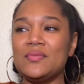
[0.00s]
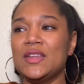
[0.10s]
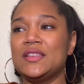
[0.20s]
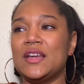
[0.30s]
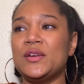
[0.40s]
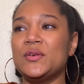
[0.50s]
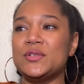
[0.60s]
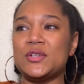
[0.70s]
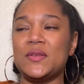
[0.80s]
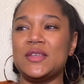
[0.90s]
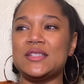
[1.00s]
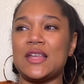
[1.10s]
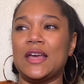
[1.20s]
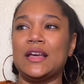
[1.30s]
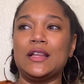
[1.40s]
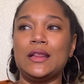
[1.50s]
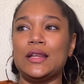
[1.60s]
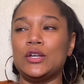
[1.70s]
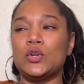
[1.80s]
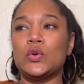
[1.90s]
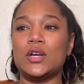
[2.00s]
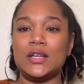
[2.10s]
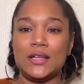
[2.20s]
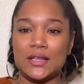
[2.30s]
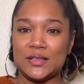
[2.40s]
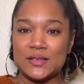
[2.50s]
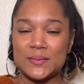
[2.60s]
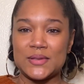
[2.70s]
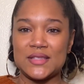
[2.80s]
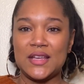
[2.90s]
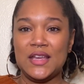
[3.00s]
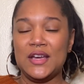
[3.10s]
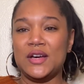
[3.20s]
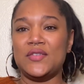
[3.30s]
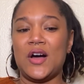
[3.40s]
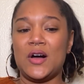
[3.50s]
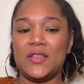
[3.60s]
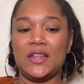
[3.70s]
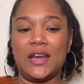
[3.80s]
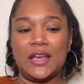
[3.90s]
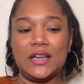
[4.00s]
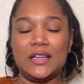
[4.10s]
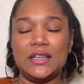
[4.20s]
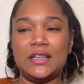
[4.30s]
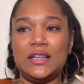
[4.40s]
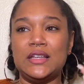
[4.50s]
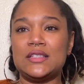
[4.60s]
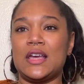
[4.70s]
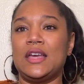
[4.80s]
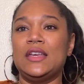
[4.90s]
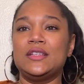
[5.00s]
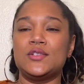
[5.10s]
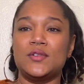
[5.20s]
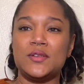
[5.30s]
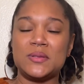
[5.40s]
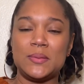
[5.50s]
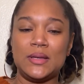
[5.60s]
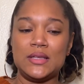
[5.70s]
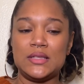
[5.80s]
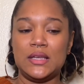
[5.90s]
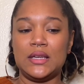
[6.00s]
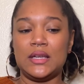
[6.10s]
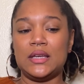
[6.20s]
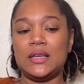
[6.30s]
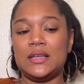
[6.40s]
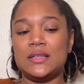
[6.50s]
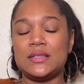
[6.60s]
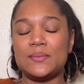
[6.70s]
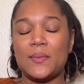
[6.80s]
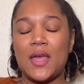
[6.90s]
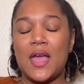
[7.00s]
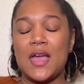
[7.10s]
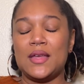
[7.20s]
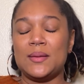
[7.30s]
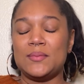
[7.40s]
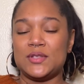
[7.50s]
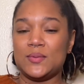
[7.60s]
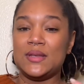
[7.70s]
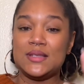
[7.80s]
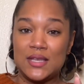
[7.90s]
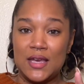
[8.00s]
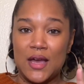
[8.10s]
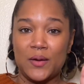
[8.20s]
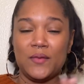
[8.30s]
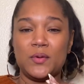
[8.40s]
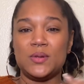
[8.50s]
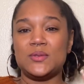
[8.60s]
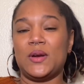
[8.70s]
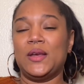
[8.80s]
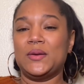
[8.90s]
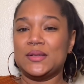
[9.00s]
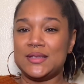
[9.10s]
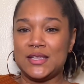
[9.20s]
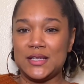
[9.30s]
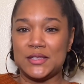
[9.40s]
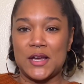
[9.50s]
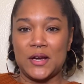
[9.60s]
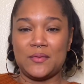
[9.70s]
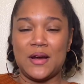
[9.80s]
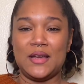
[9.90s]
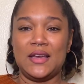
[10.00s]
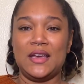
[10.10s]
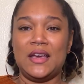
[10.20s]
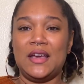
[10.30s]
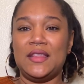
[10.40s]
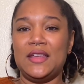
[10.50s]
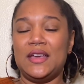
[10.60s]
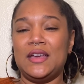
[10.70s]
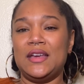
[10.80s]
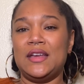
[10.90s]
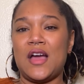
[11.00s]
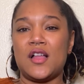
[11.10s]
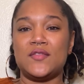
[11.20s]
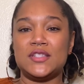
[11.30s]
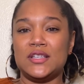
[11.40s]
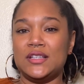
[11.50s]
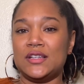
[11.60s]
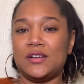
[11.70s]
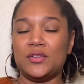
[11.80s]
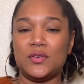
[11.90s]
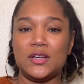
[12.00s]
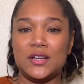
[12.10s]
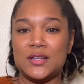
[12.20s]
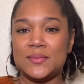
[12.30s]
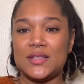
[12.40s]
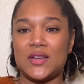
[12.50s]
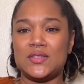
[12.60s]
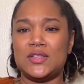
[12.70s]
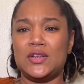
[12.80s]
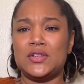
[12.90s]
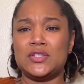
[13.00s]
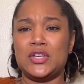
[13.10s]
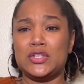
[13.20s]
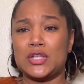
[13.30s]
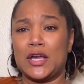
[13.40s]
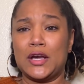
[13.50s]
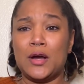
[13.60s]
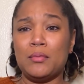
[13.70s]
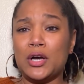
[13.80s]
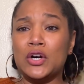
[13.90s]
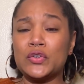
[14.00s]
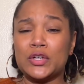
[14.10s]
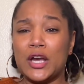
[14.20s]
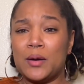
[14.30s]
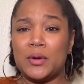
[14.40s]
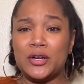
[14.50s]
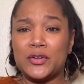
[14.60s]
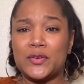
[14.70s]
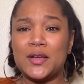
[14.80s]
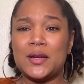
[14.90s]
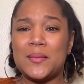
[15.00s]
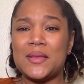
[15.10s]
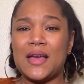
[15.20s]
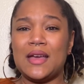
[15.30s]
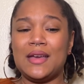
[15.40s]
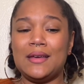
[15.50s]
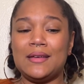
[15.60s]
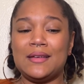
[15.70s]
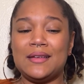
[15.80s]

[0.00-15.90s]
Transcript: they do show these like little clips of all the ladies. Like, Toy was playing tennis. Sweet Tea, however, was working on TikTok, right? And then all of a sudden, Dr. Greg comes downstairs and he's like, I'm hungry. And I'm like,